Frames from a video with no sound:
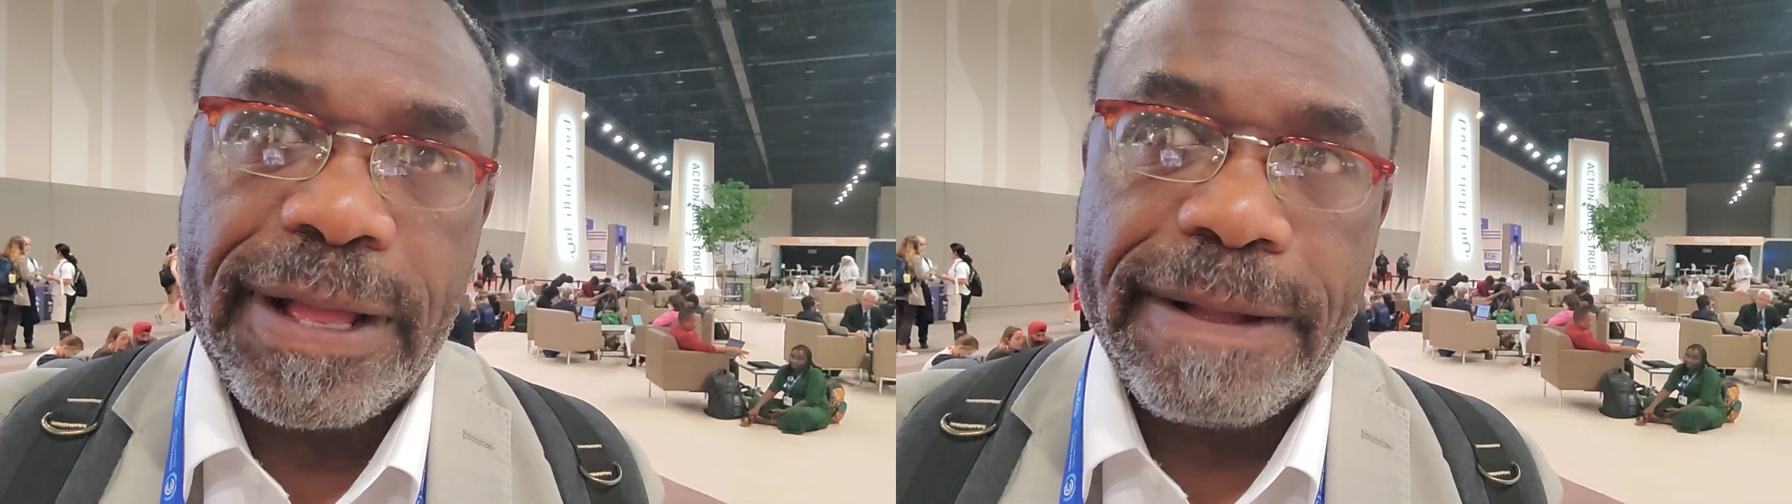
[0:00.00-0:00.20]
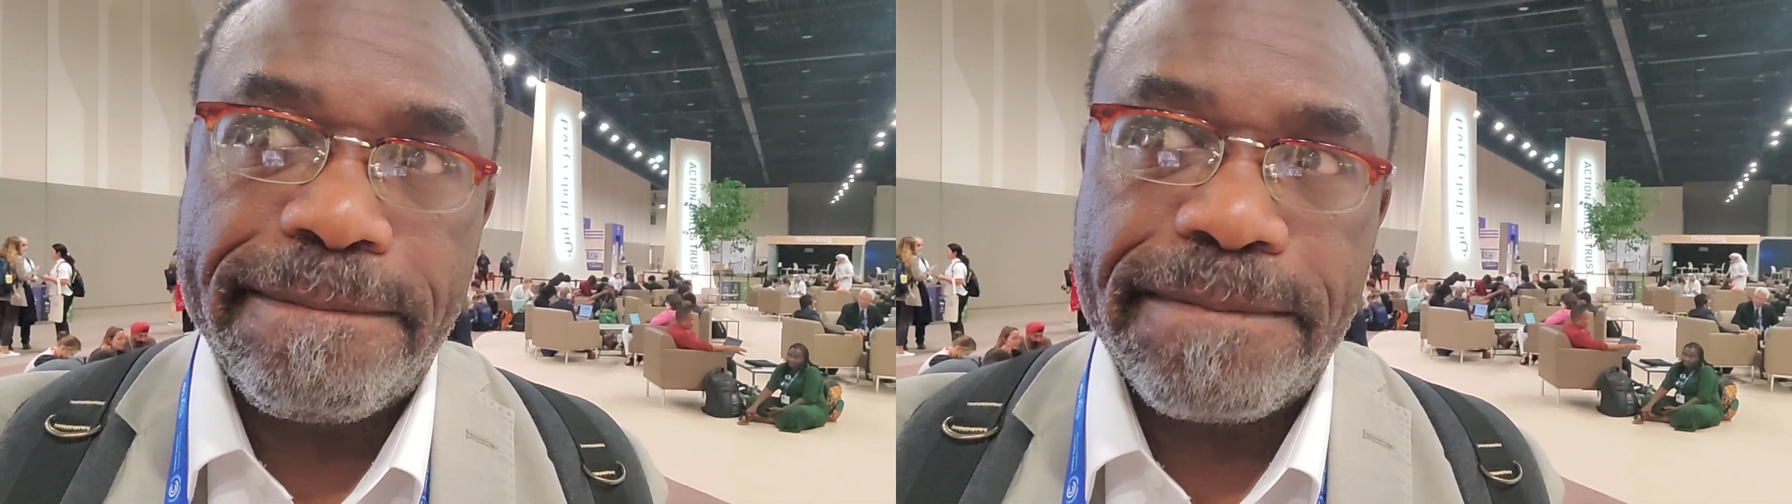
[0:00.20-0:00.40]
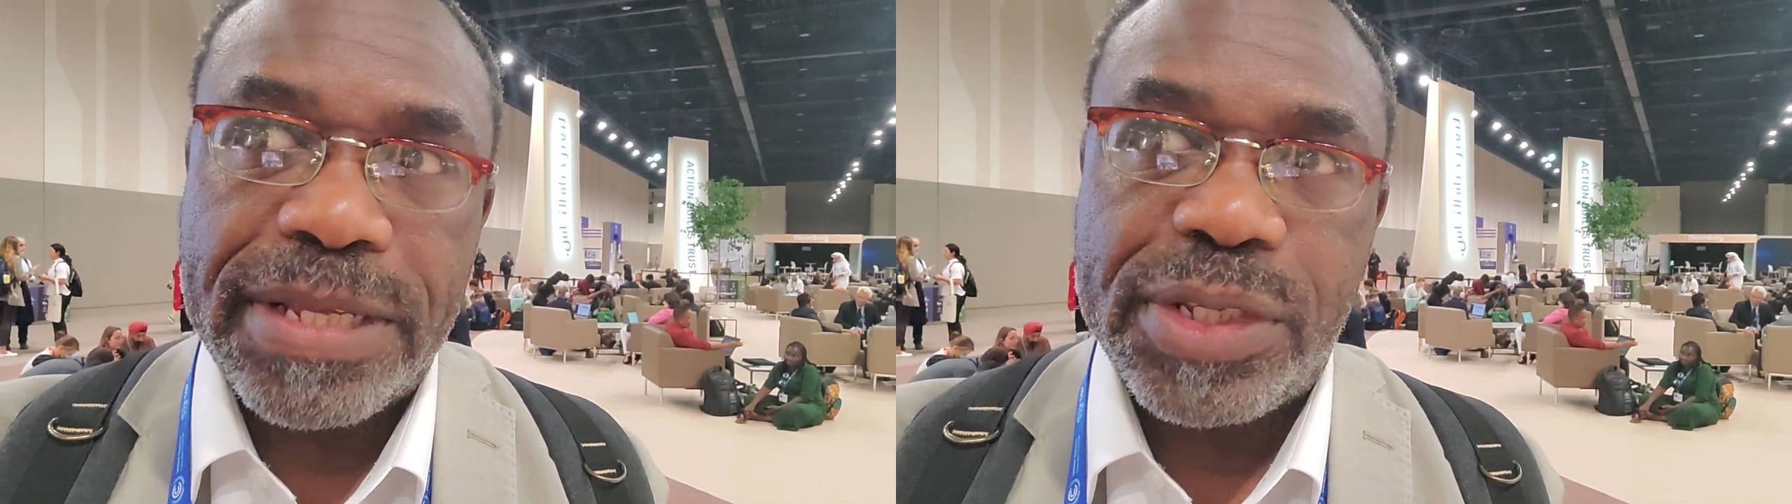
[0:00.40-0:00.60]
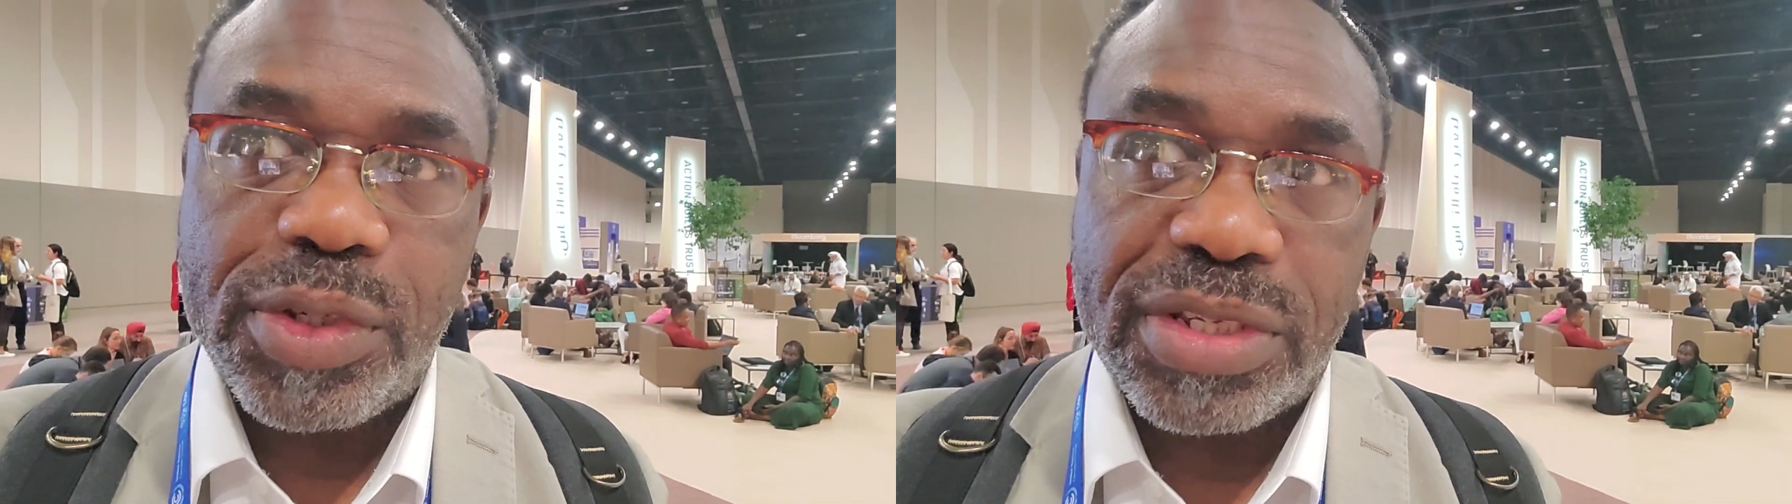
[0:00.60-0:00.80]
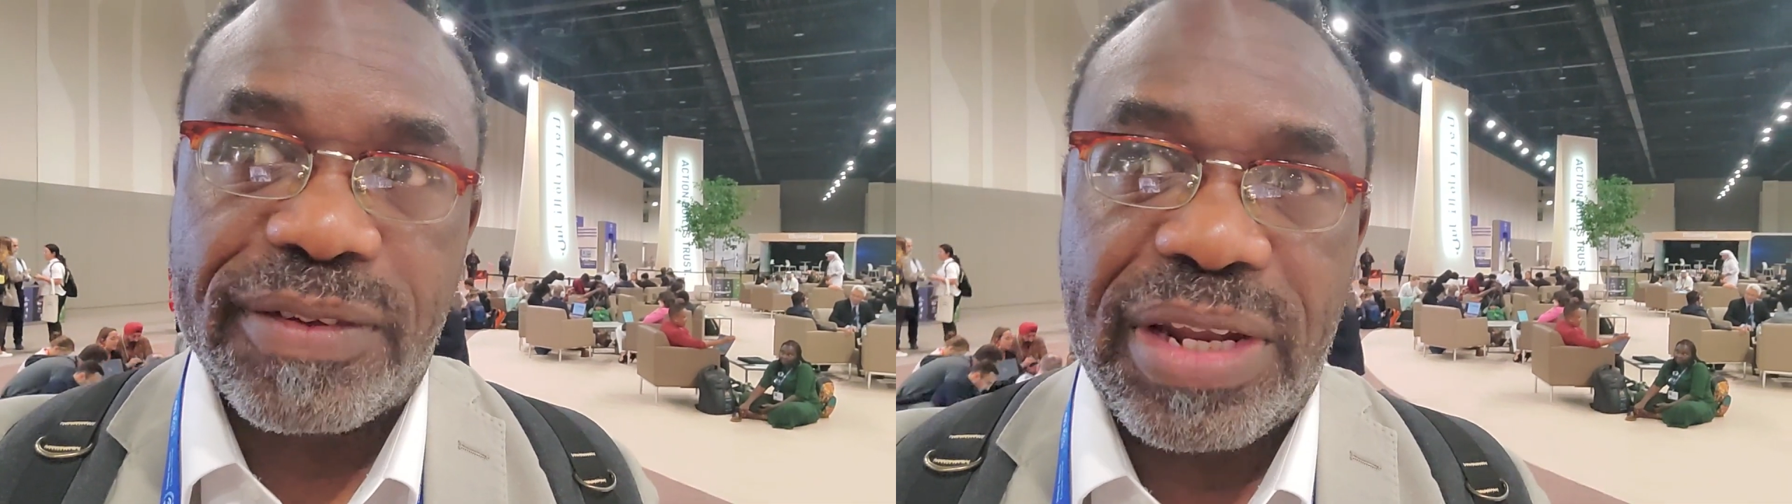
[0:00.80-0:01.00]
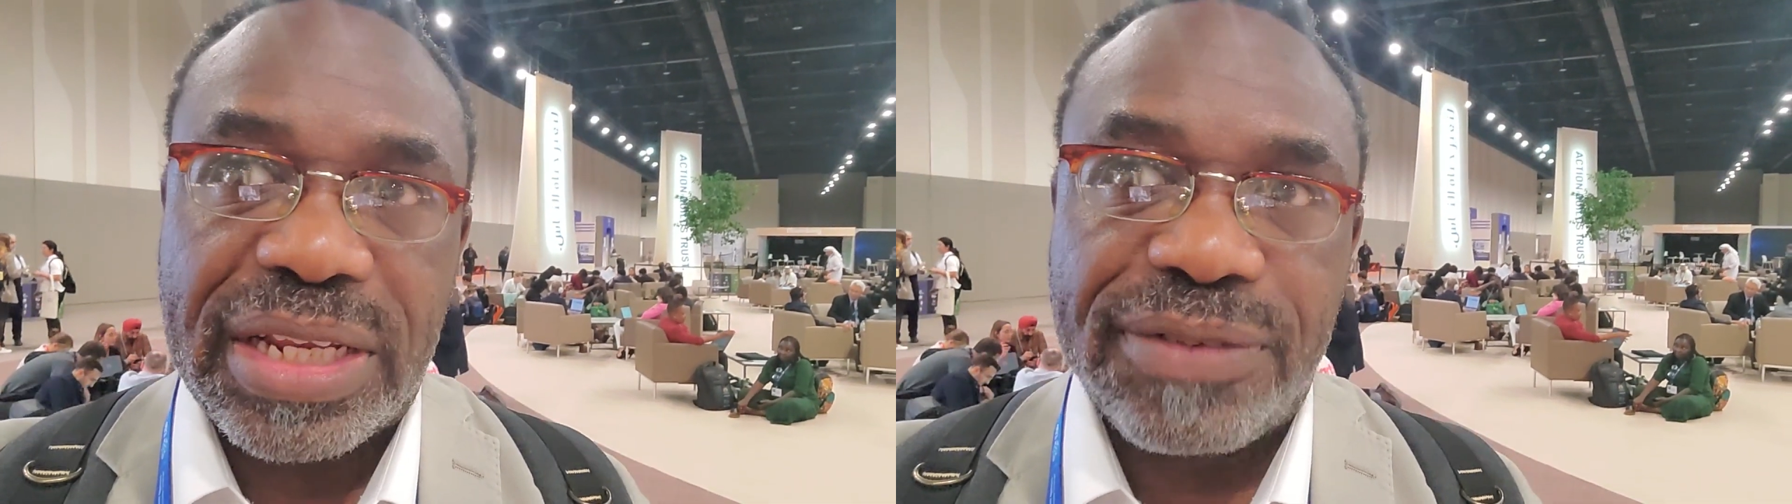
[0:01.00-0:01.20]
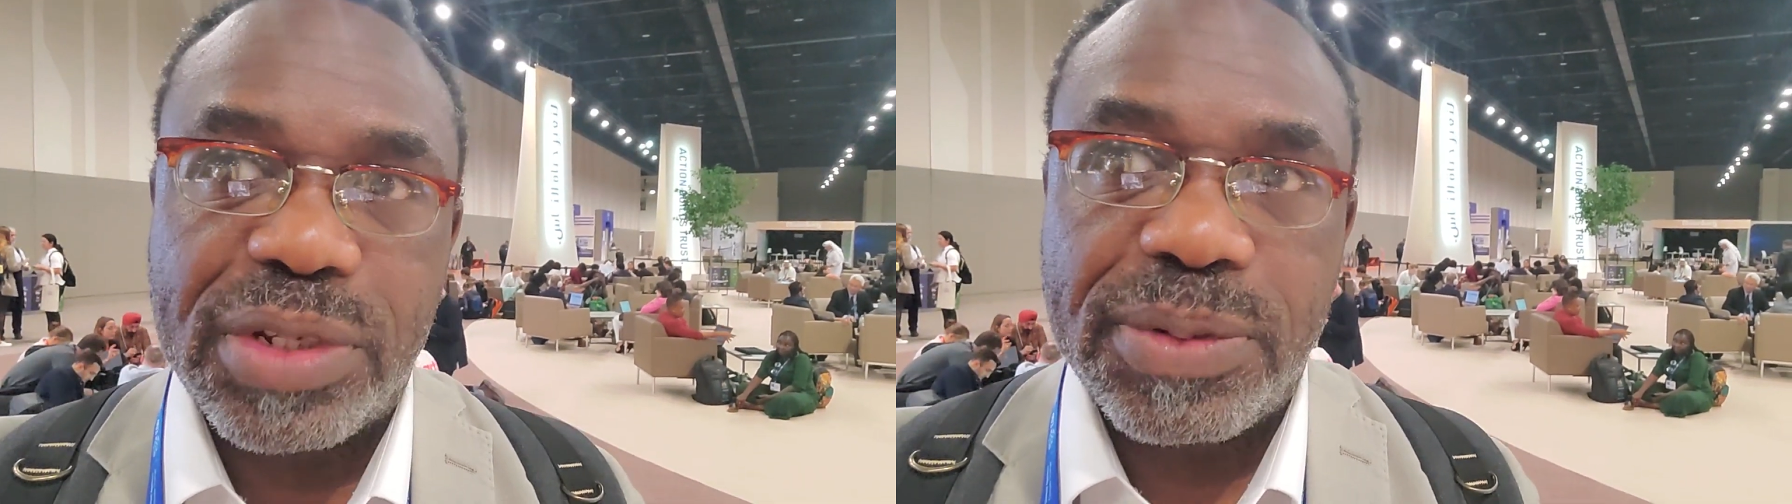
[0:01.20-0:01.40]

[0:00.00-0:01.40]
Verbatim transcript: um, issues of collective